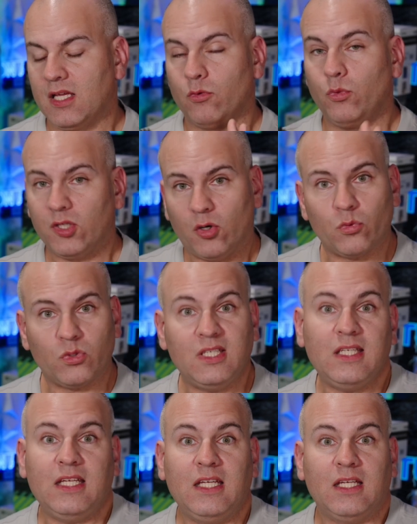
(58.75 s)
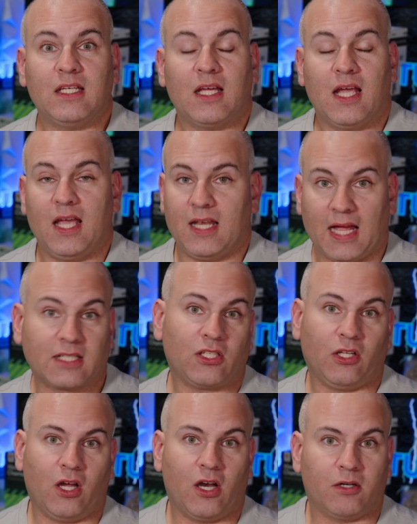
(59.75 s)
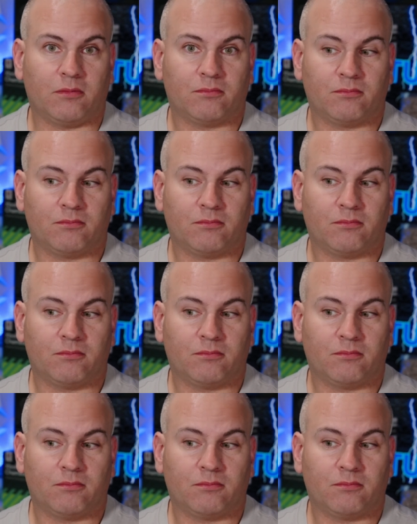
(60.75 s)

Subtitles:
We don't need an XLR.